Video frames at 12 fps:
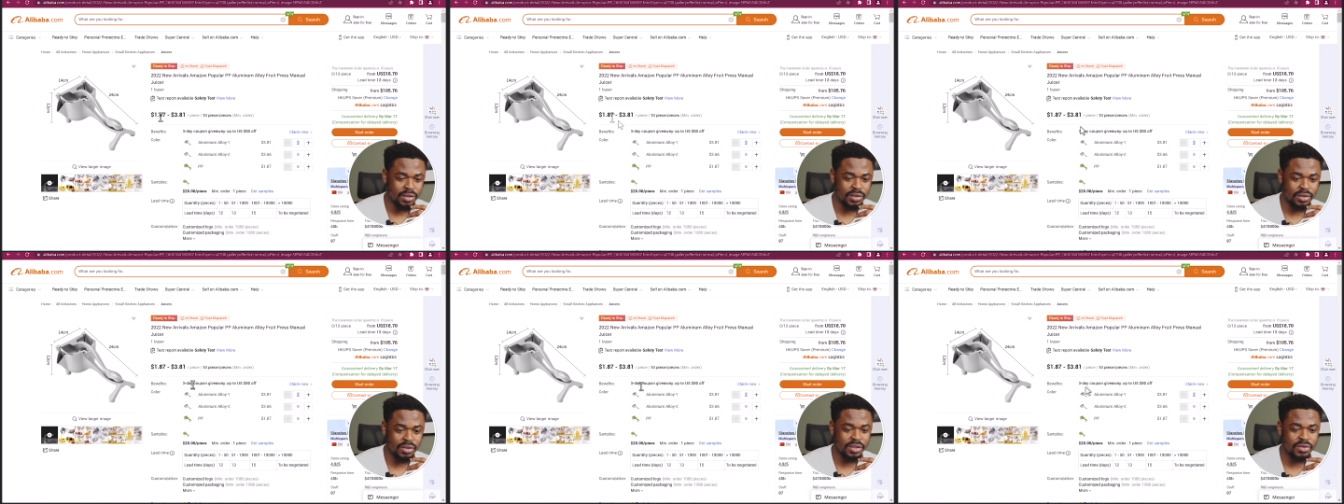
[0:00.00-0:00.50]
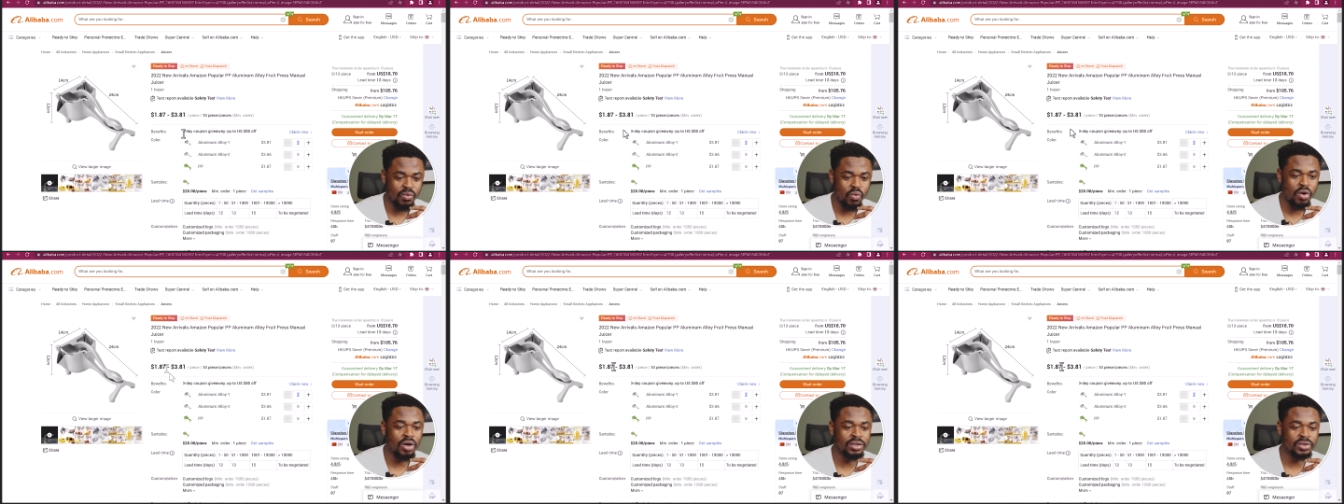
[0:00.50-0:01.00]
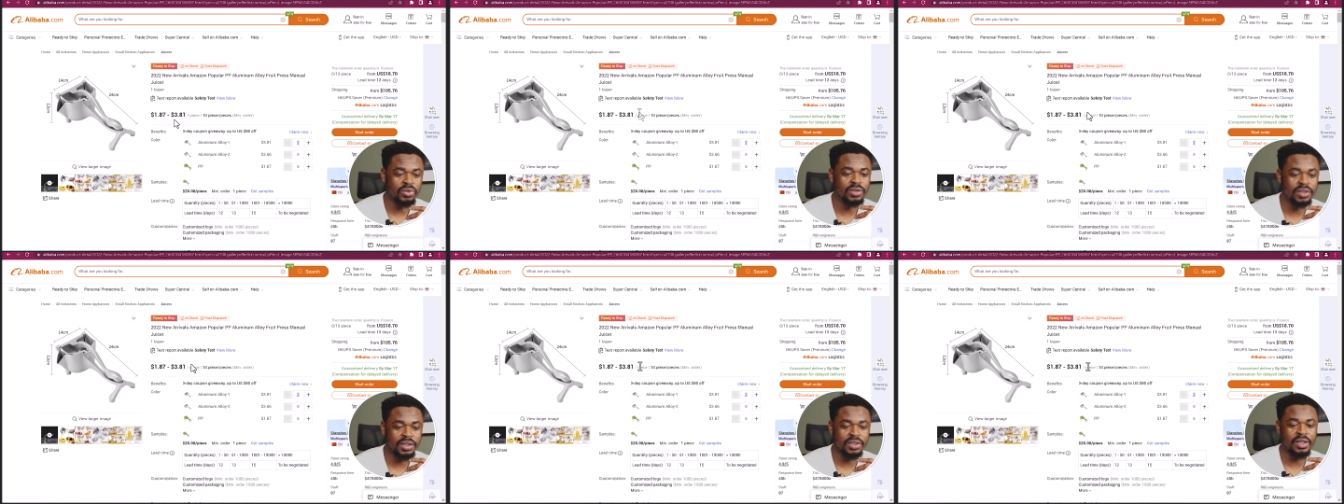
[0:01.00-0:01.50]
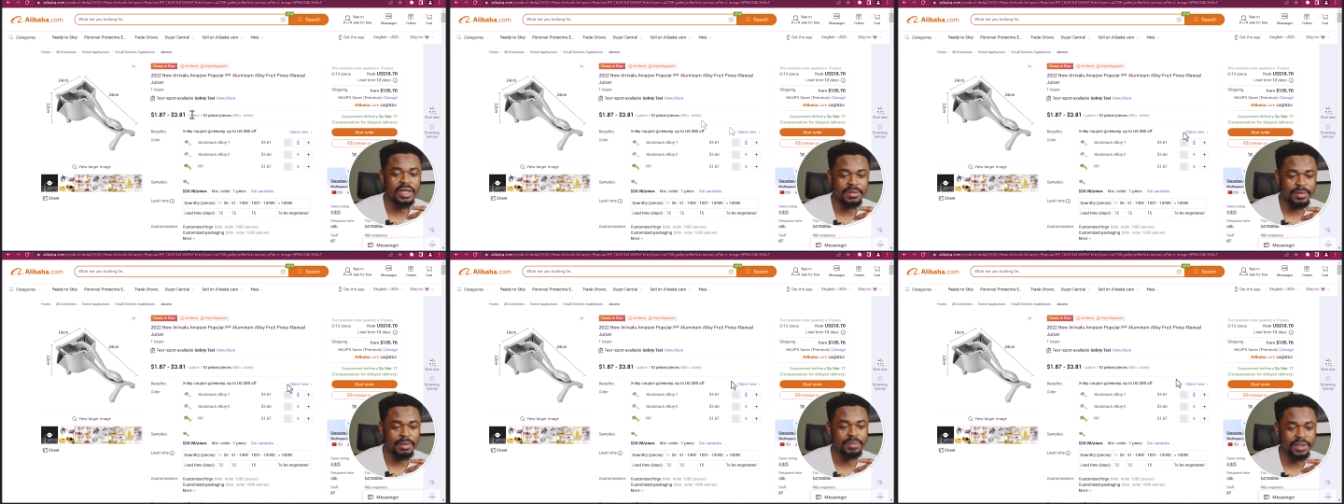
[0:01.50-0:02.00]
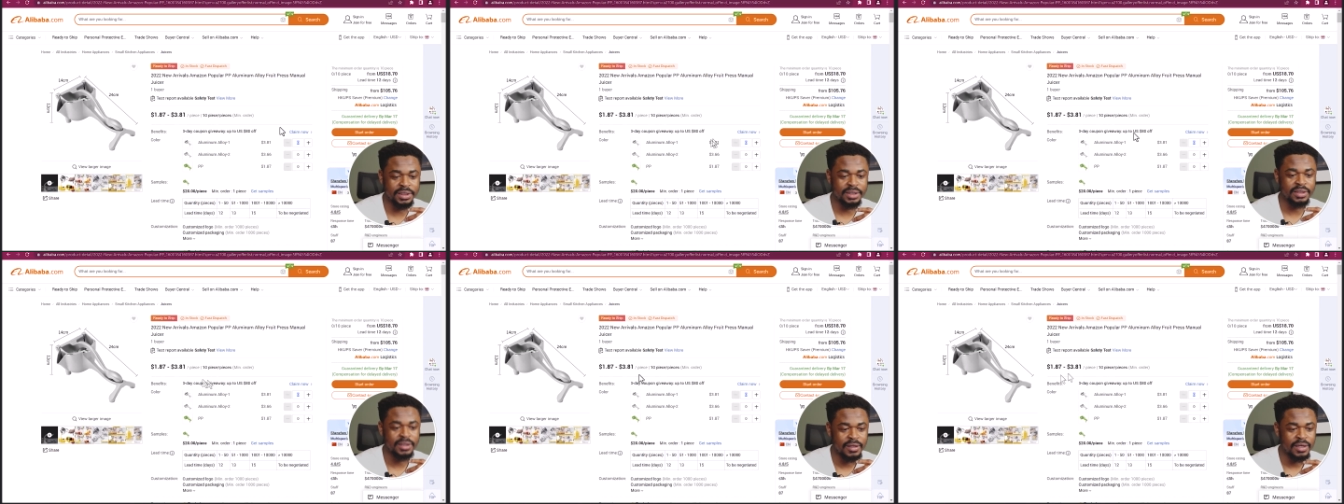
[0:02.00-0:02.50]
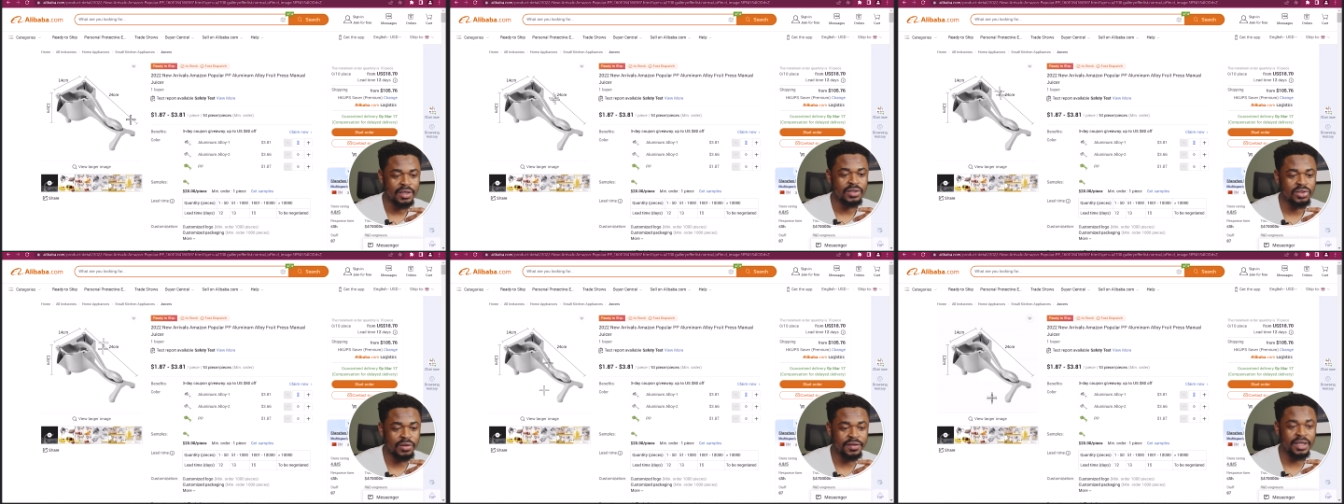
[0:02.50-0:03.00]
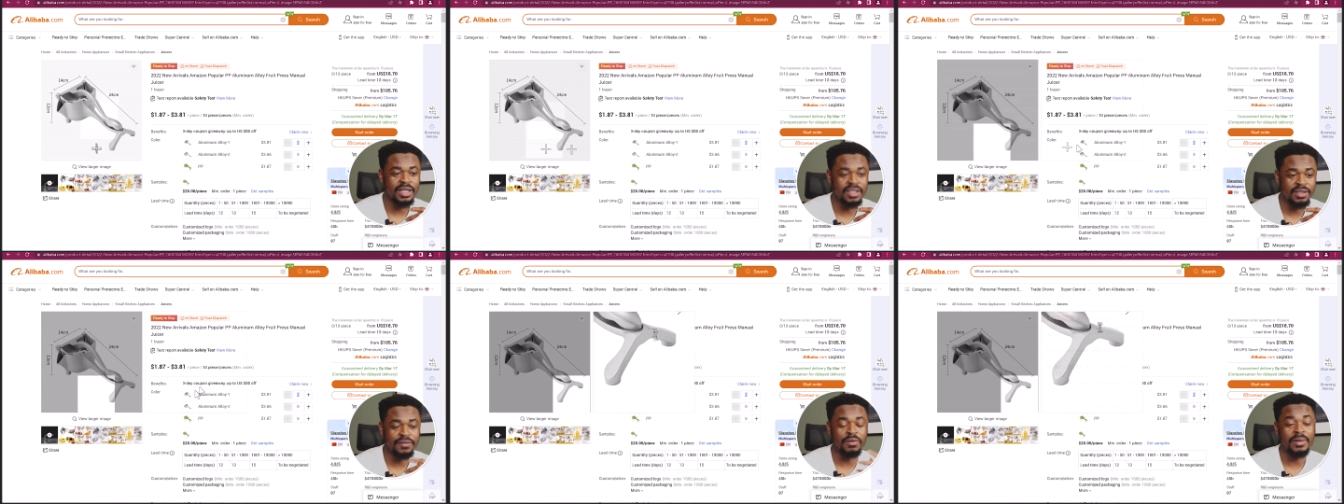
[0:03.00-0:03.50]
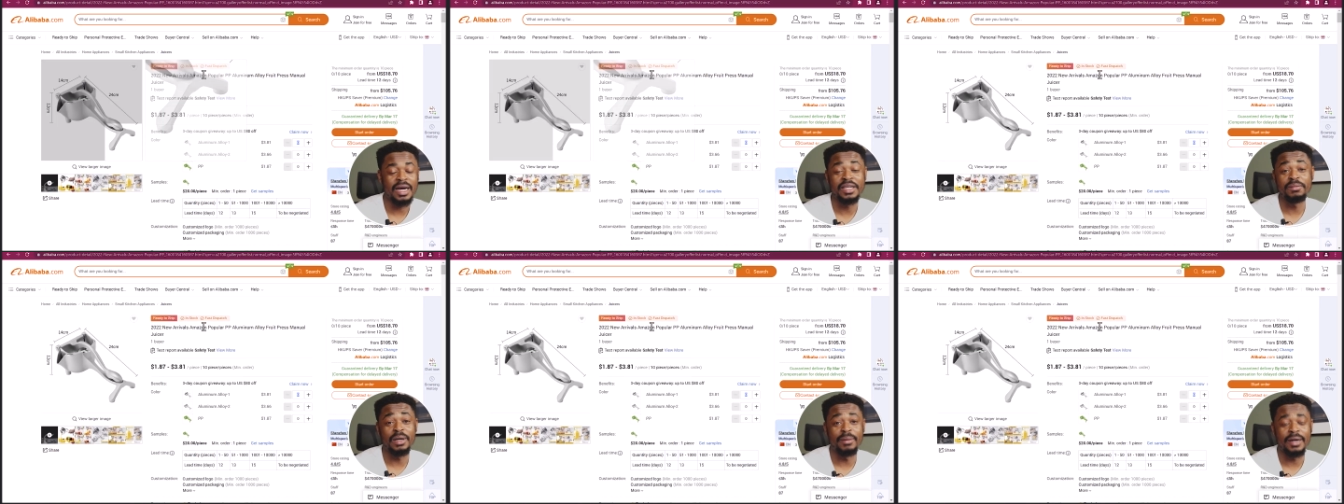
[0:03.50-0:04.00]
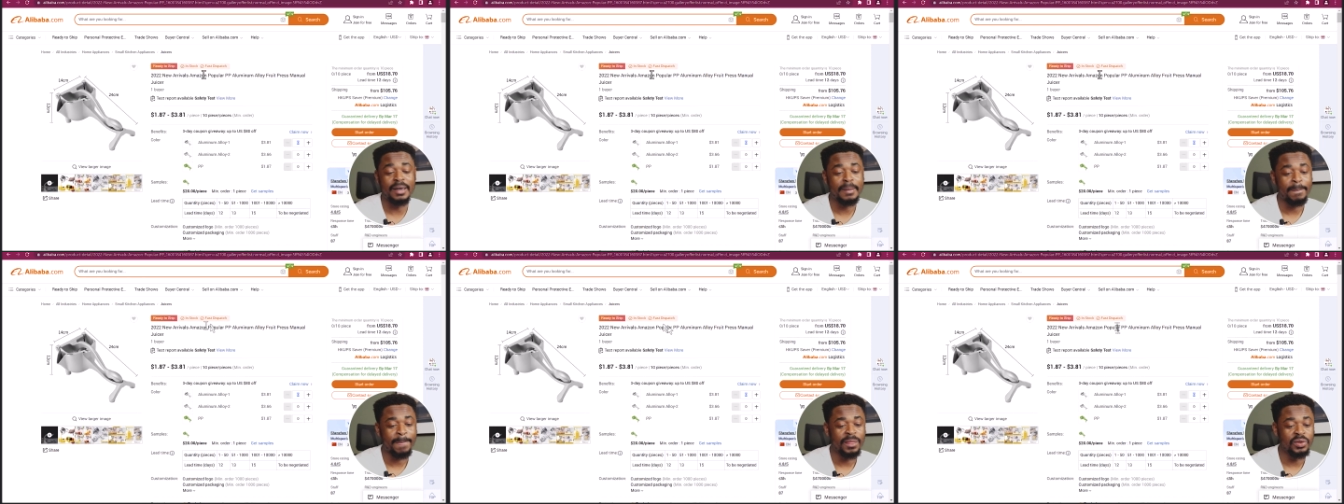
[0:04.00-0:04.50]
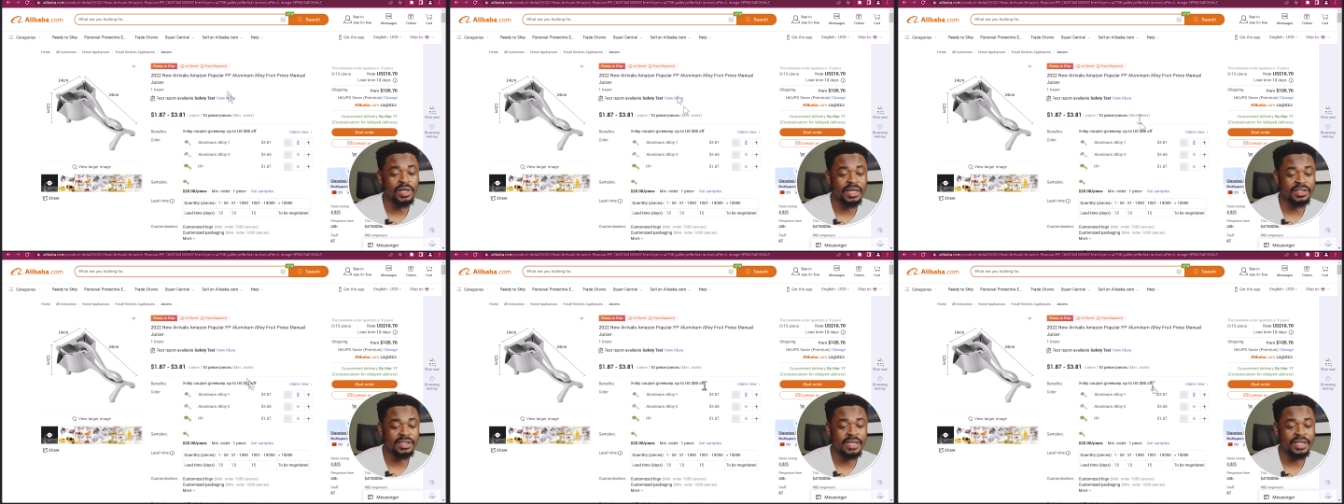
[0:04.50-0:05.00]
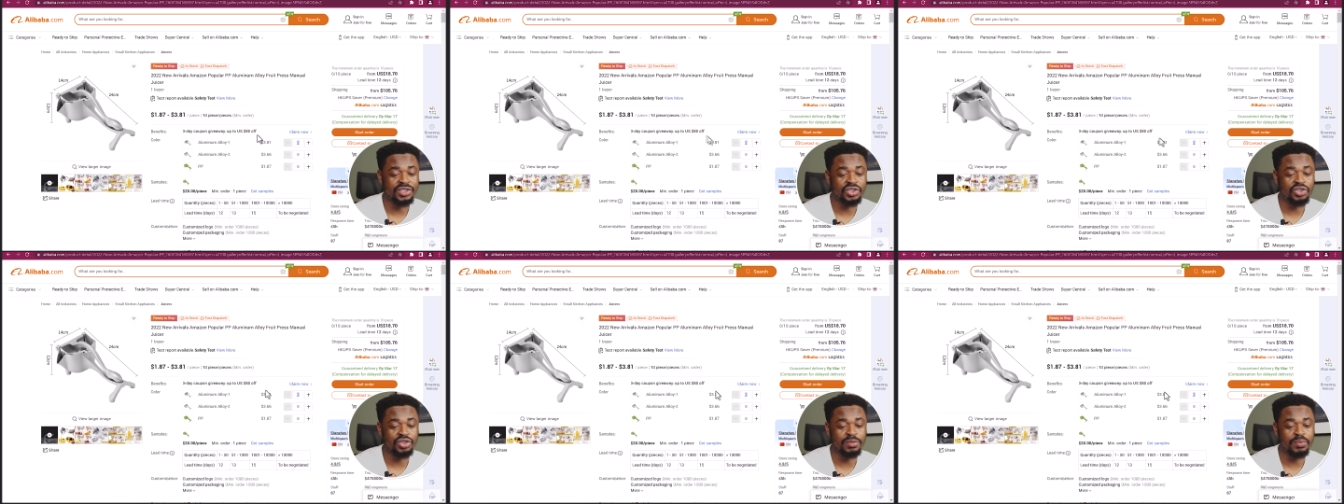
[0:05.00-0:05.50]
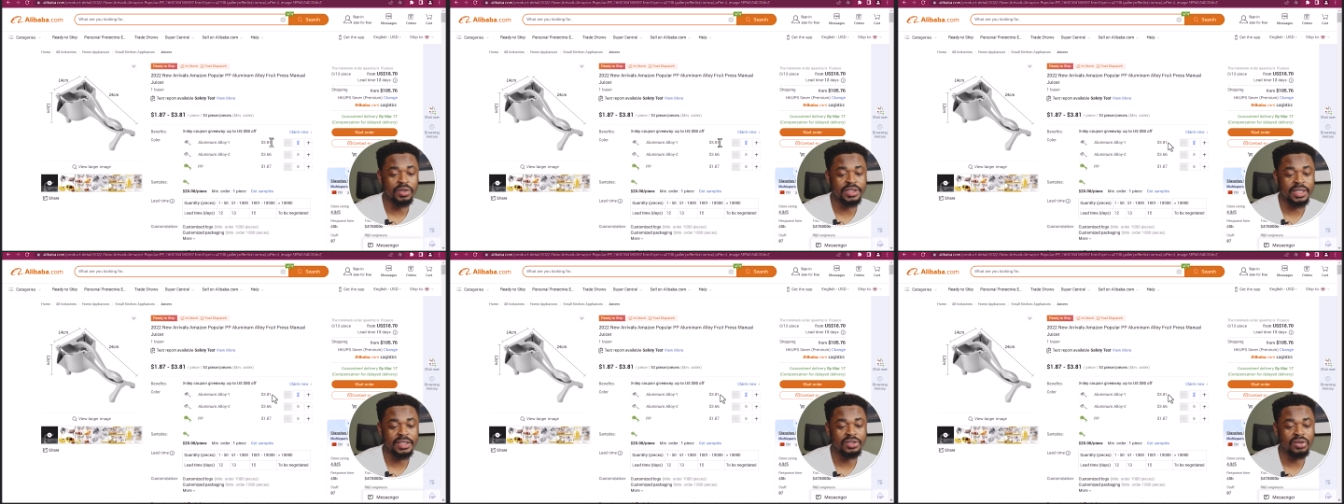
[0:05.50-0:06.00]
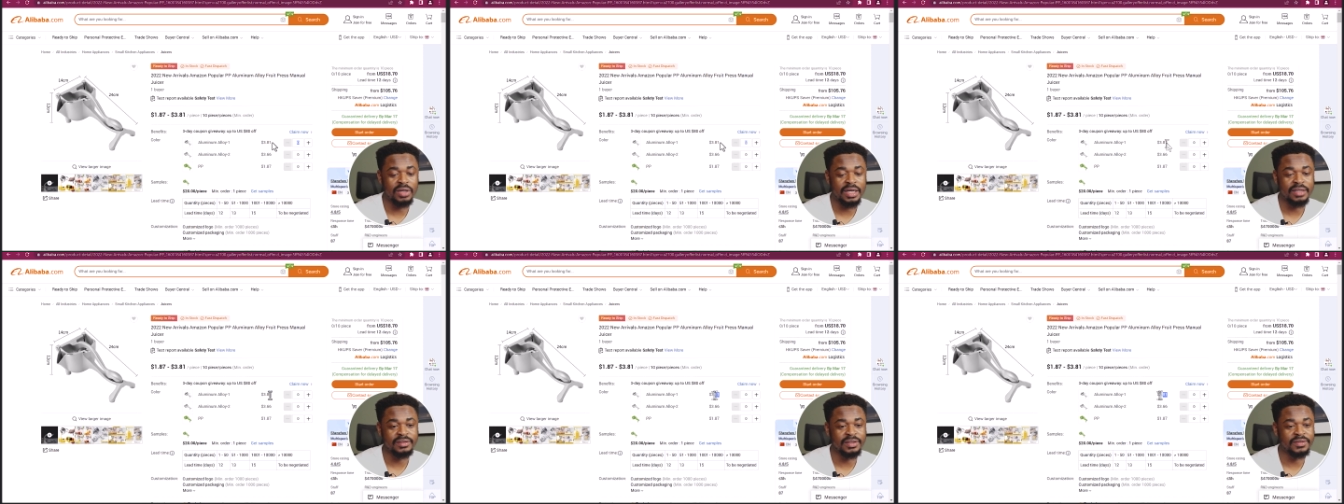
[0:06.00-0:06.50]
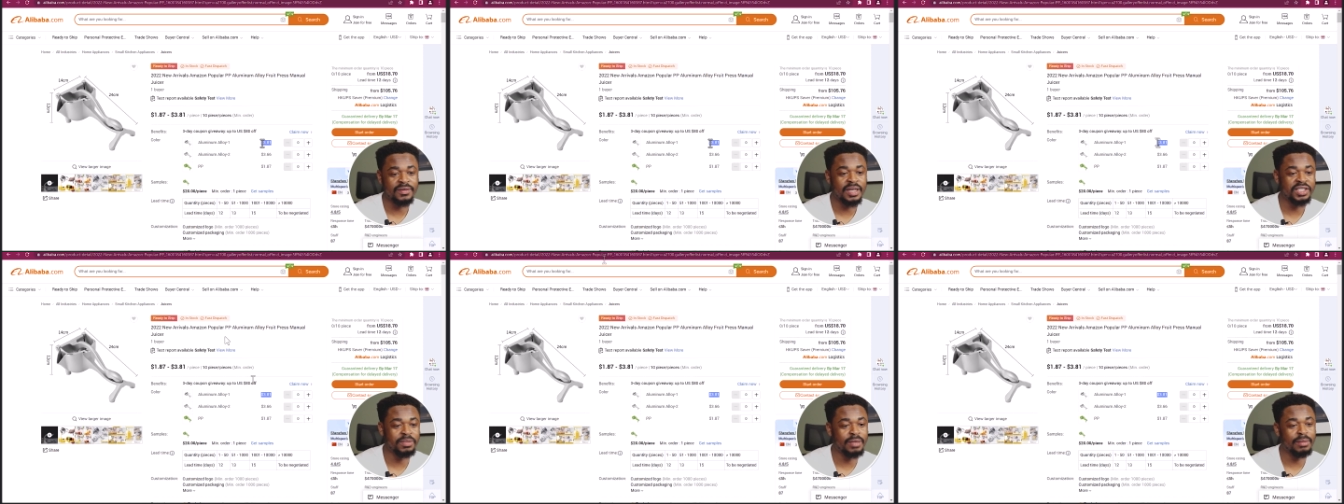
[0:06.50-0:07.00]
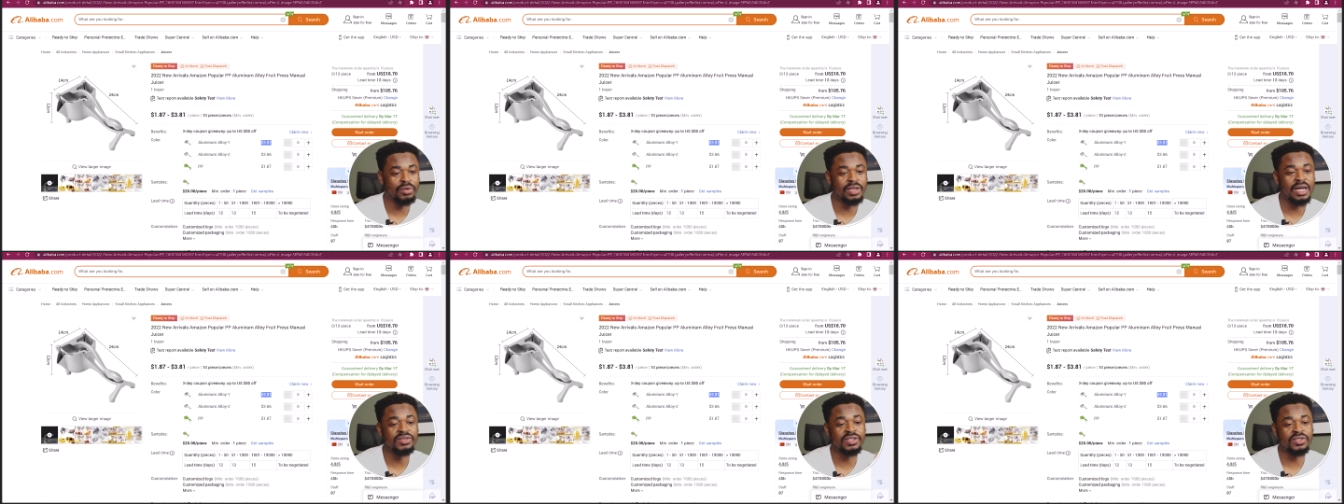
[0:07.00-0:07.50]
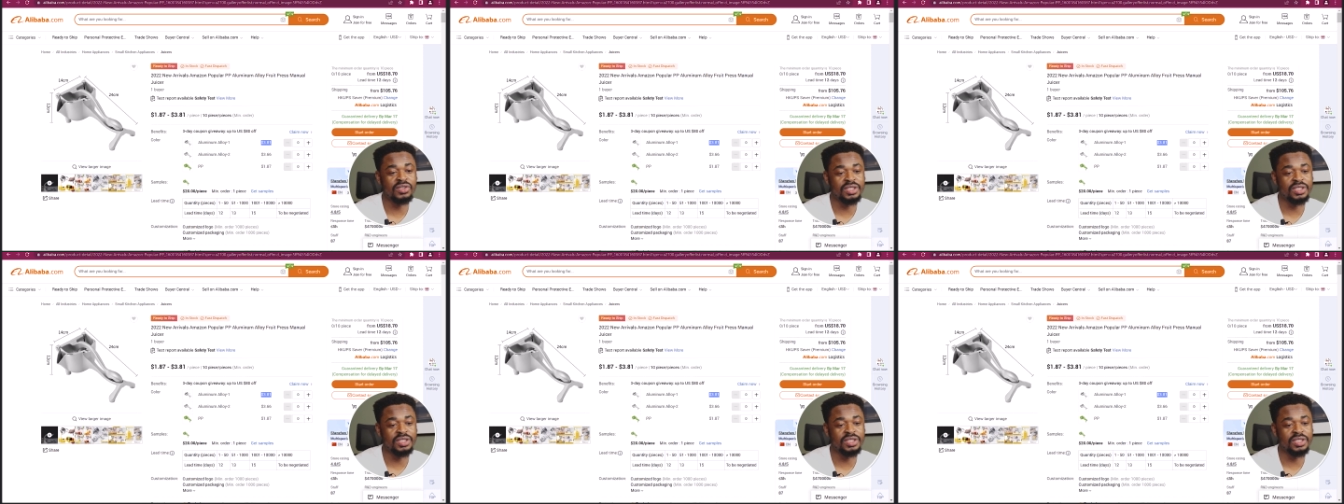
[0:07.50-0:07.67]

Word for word: so it's one to three dollars per piece so if you're getting it from alibaba you can see that it's 3.8 dollars it's far cheaper but i'll still